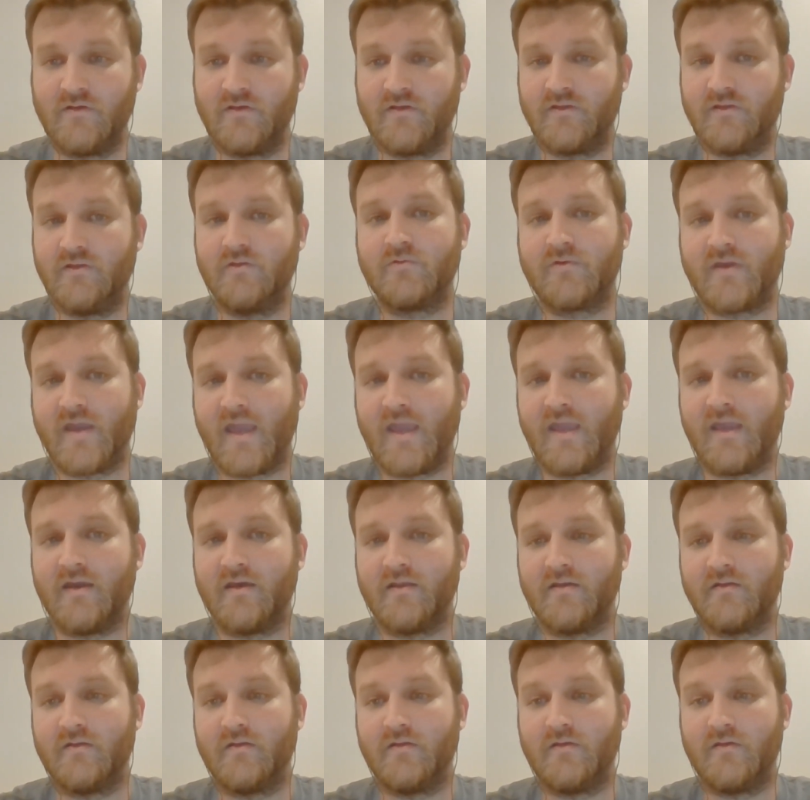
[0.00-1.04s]
You
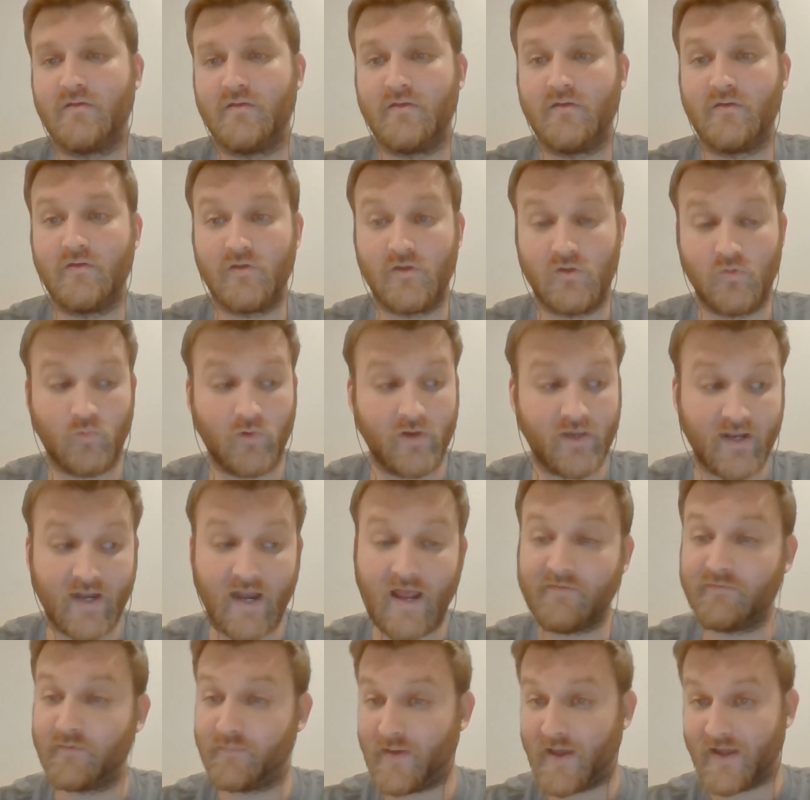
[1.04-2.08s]
can. We can
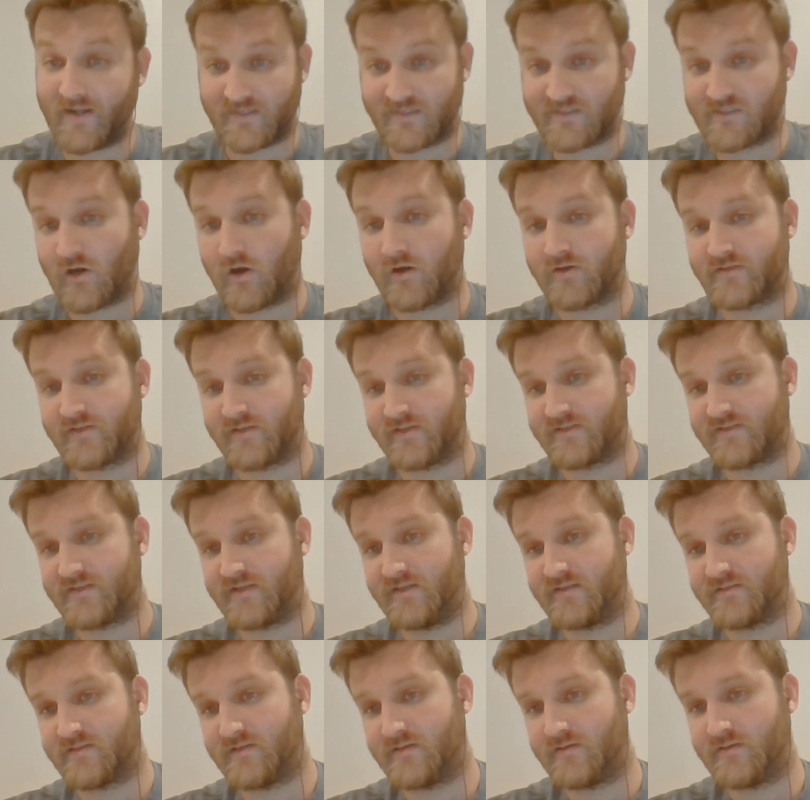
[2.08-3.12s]
have a bad start to the
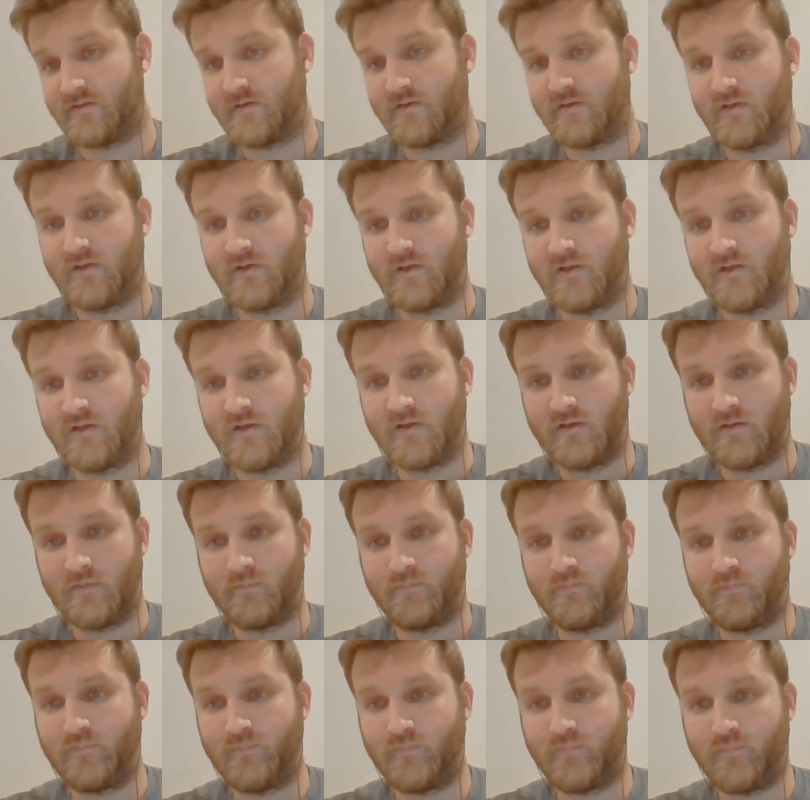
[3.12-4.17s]
season.
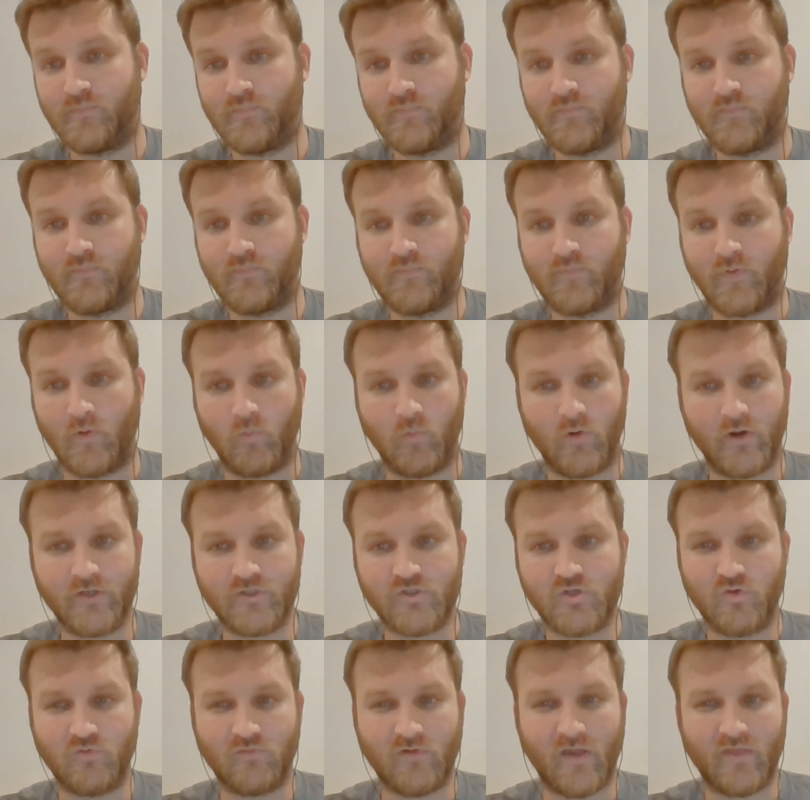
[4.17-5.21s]
But
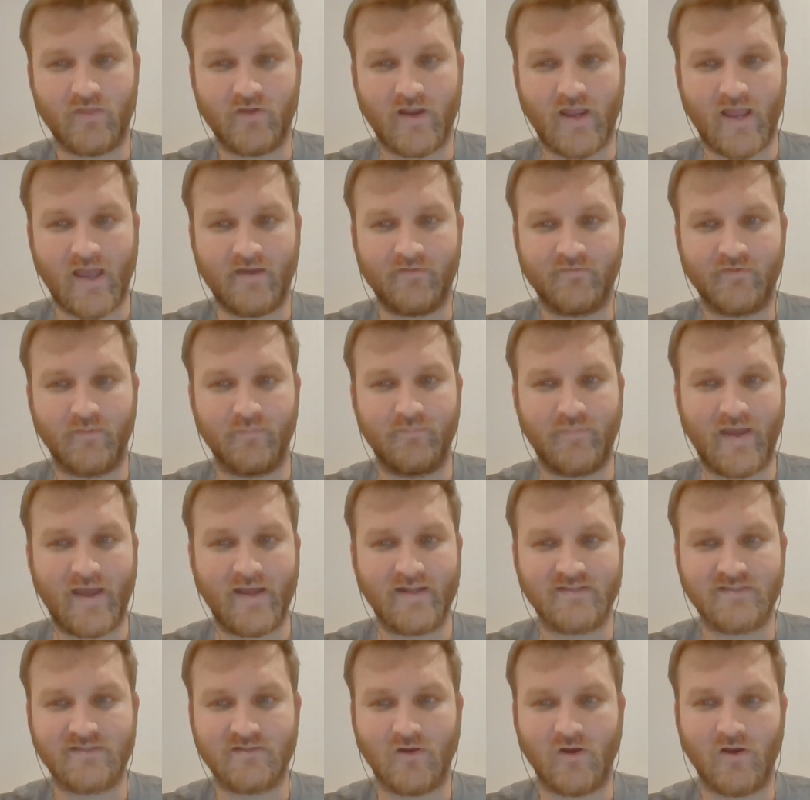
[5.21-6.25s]
wouldn't you rather have a
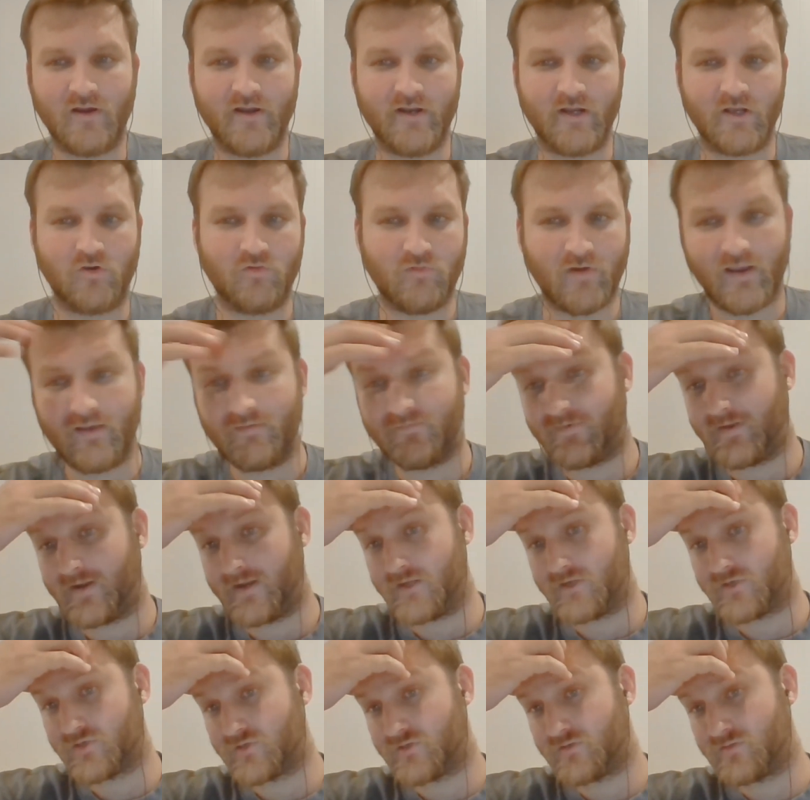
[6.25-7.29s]
bad start and a great
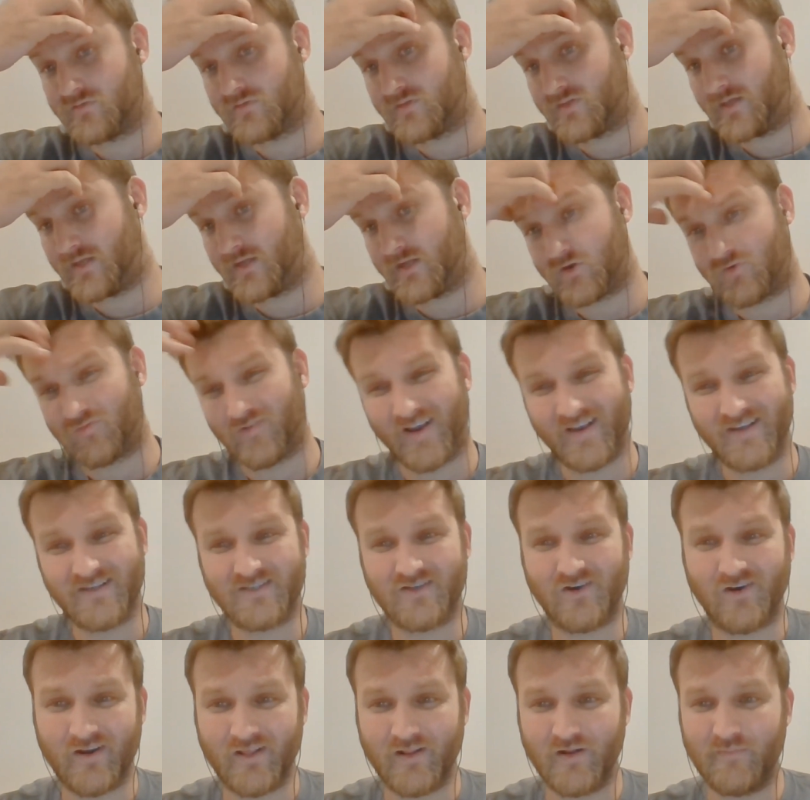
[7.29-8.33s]
finish than a great
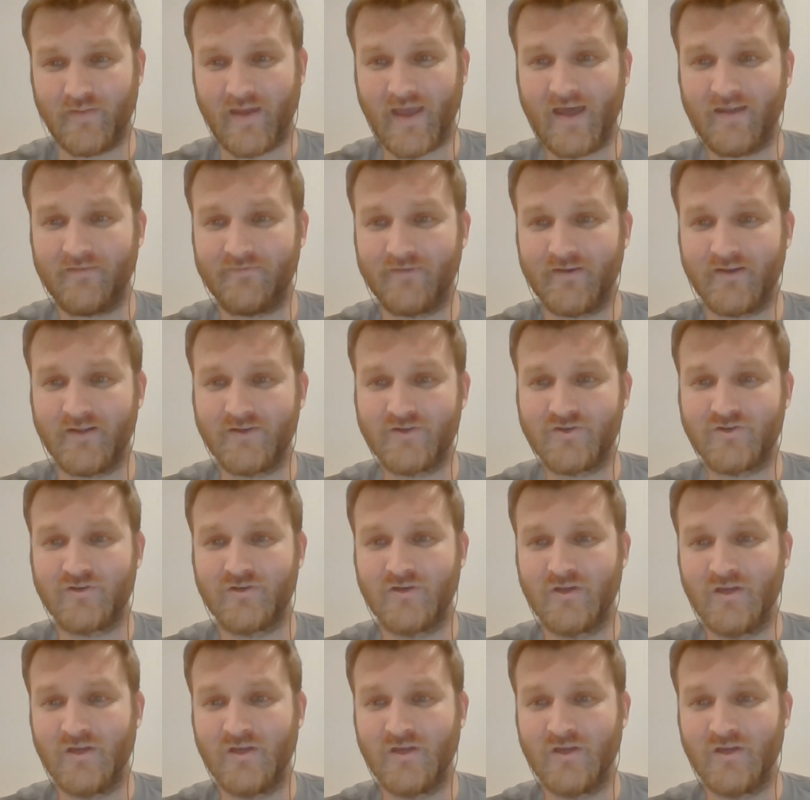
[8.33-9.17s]
start and a bad finish?